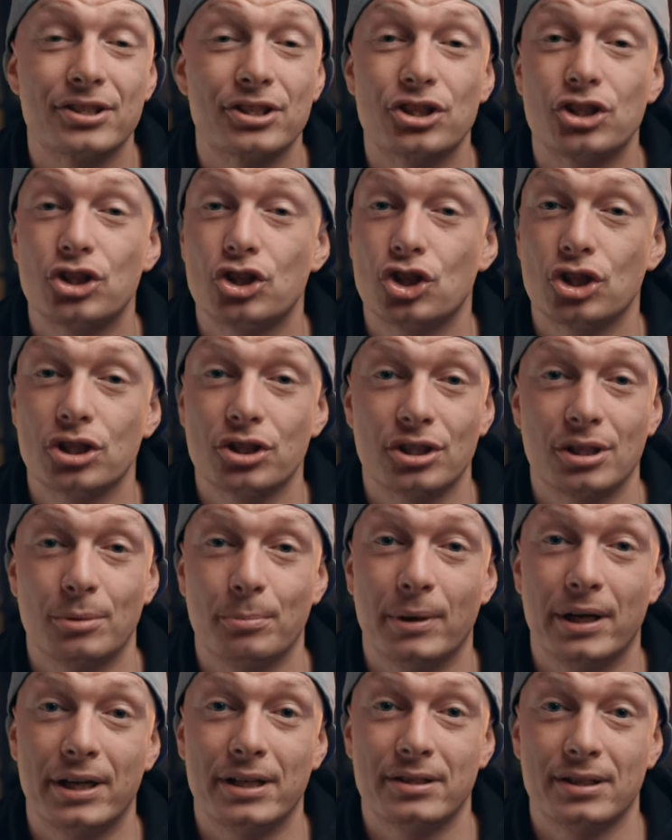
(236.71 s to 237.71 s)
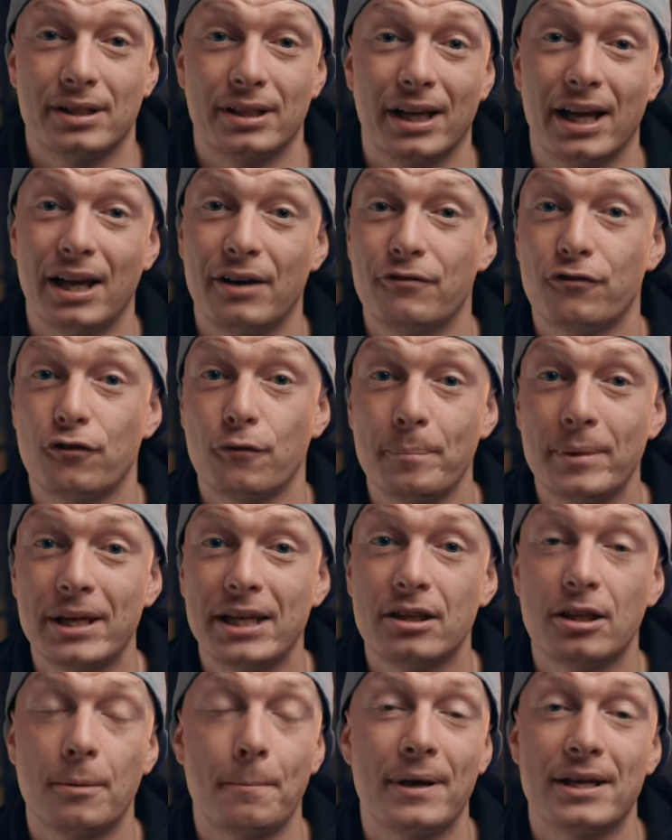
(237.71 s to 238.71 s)
is just amazing and for
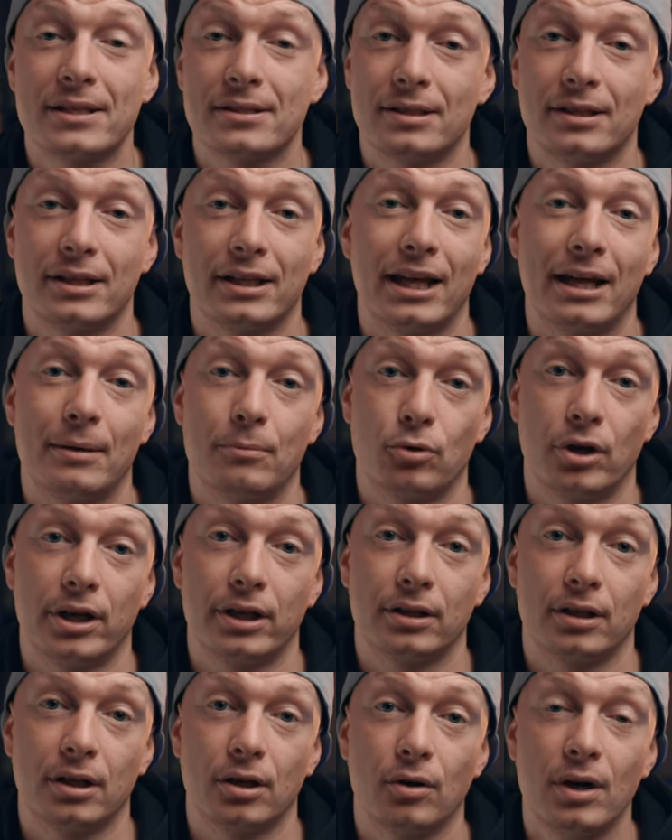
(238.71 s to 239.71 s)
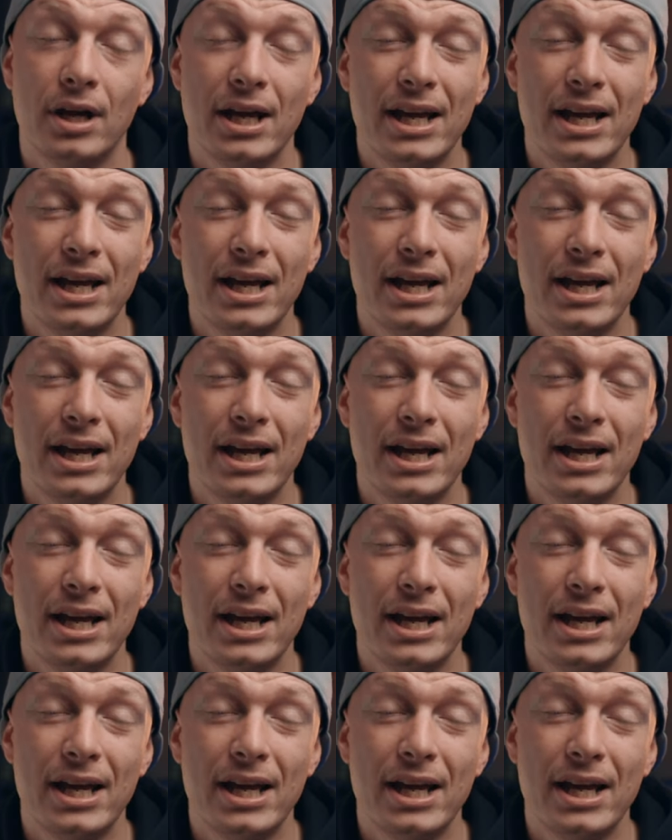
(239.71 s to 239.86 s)
me the best in the game right now.